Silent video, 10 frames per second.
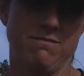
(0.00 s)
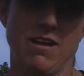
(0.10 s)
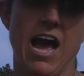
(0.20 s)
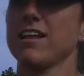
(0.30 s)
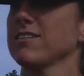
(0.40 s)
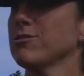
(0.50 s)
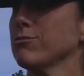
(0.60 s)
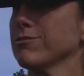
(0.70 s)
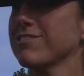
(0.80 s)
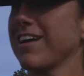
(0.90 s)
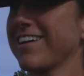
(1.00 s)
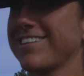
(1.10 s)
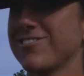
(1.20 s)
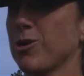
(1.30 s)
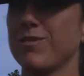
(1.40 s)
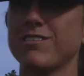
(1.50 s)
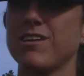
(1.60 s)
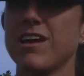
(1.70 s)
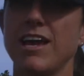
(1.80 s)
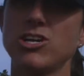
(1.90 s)
not lose, like determined.
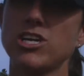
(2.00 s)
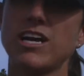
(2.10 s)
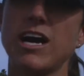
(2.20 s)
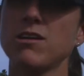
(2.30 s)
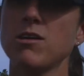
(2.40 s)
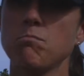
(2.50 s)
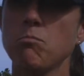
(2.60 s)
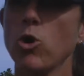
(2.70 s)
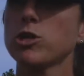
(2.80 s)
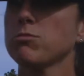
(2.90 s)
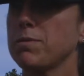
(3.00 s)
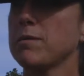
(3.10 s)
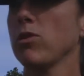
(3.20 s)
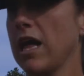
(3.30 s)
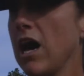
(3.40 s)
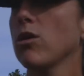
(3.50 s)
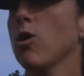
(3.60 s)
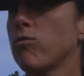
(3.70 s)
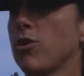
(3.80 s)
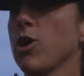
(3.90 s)
And she got multiple people out
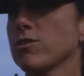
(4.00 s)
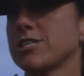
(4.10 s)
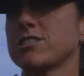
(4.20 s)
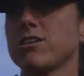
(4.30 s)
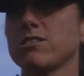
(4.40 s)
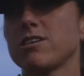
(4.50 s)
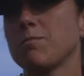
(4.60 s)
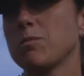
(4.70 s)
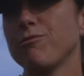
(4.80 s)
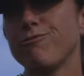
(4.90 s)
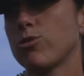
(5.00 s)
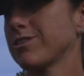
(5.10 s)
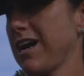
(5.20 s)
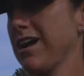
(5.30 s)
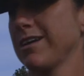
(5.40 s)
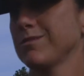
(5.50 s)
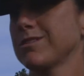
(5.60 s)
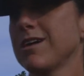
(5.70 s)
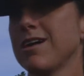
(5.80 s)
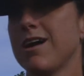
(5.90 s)
over and over. She saw some people 4
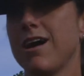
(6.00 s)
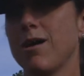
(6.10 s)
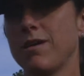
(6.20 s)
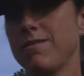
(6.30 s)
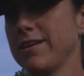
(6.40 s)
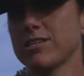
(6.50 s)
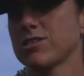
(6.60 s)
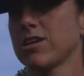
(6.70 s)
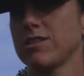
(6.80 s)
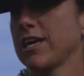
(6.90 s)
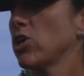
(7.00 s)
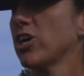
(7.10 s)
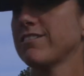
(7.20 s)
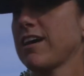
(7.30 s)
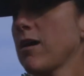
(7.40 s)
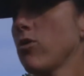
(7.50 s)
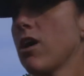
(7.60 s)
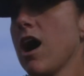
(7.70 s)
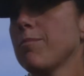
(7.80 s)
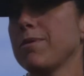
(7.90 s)
times and they couldn't time her
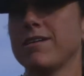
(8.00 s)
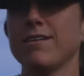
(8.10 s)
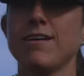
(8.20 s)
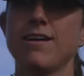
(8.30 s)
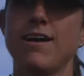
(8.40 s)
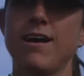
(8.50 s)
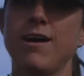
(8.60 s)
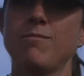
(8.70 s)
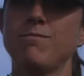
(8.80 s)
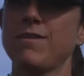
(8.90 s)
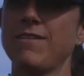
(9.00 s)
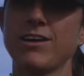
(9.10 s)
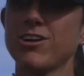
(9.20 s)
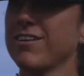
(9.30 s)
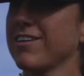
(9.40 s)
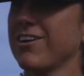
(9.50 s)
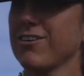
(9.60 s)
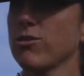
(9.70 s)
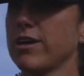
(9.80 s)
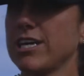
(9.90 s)
up and they couldn't get her
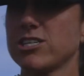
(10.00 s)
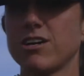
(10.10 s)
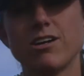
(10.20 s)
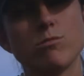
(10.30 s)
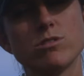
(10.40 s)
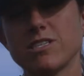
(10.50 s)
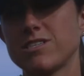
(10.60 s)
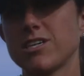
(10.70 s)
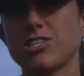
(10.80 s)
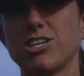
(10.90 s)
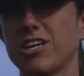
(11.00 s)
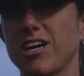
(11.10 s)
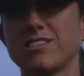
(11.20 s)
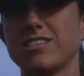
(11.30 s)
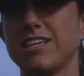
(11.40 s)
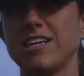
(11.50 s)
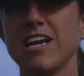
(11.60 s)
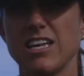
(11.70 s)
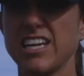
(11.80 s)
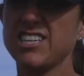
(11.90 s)
location on her. It was just such a gutsy,
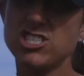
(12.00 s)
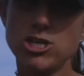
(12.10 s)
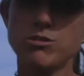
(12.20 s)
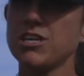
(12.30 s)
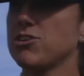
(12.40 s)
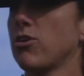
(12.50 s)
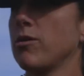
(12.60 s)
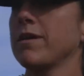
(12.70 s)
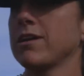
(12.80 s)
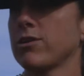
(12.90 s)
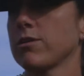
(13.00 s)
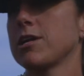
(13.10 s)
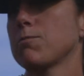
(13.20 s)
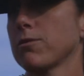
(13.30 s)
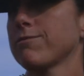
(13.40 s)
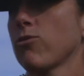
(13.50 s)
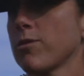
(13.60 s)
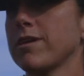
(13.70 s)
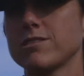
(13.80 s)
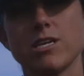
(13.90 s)
like so determined, gritty
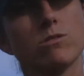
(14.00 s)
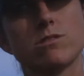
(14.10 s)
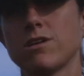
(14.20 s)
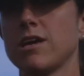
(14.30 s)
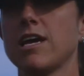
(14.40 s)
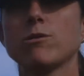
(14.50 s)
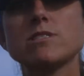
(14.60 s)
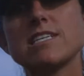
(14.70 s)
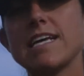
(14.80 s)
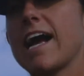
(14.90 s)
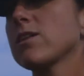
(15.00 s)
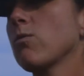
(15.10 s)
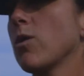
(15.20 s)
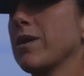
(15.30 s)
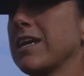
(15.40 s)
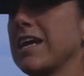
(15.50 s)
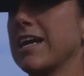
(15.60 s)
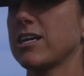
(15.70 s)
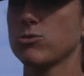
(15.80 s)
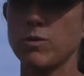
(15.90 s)
performance. It was exactly what we
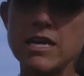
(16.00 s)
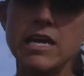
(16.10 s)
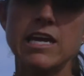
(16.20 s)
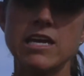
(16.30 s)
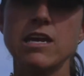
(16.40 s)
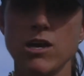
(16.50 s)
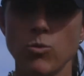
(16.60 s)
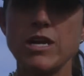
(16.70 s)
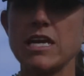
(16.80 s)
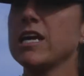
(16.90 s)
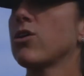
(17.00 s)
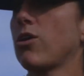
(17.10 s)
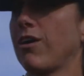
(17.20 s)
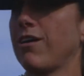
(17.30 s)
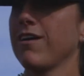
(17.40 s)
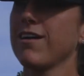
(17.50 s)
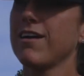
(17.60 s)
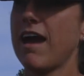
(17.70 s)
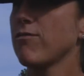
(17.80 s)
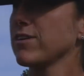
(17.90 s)
needed, because we need her
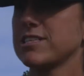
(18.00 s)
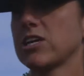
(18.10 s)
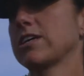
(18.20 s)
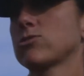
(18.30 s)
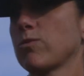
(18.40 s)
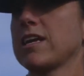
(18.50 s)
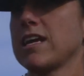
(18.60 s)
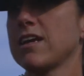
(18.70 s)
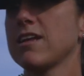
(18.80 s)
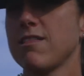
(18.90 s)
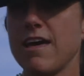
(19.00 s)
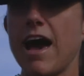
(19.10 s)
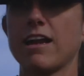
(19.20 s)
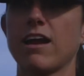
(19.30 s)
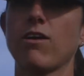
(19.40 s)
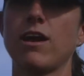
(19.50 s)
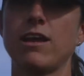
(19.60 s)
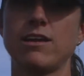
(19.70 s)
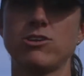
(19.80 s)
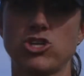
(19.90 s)
every series. We need that
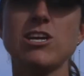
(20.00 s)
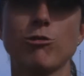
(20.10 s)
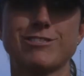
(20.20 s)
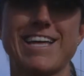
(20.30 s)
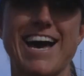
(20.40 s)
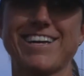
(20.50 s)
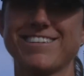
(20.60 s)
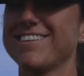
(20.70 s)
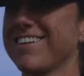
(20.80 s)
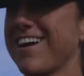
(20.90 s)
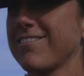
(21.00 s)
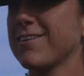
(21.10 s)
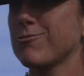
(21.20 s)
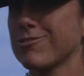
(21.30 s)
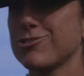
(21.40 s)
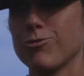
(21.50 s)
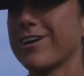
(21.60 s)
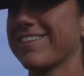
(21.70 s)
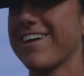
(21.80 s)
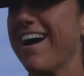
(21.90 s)
Aaron, and she knows that, and I think she will
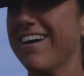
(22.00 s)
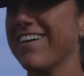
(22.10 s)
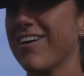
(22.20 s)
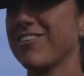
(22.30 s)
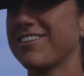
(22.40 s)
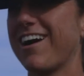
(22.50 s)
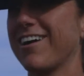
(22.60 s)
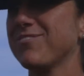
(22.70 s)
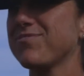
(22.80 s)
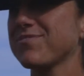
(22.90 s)
get that every time.